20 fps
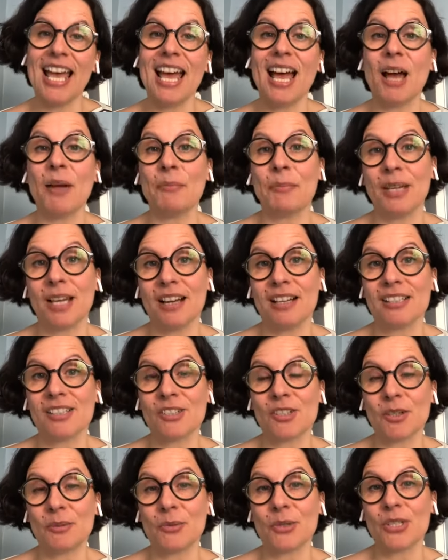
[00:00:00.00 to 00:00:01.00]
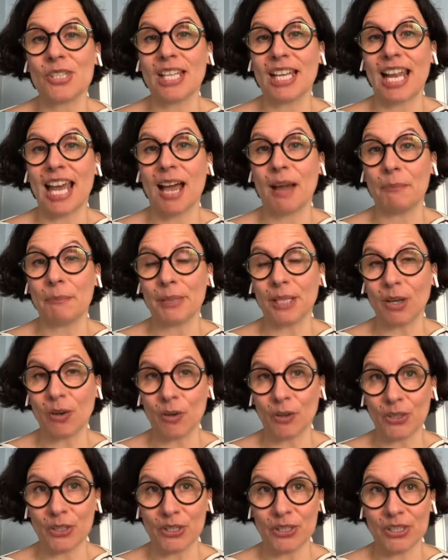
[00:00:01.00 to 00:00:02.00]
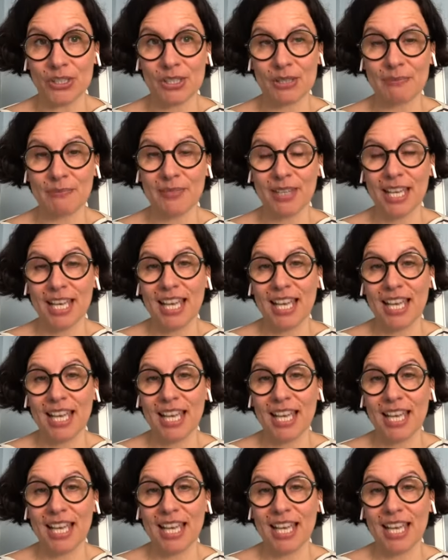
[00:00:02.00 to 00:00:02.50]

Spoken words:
Happy Customers and Happy Lawyers.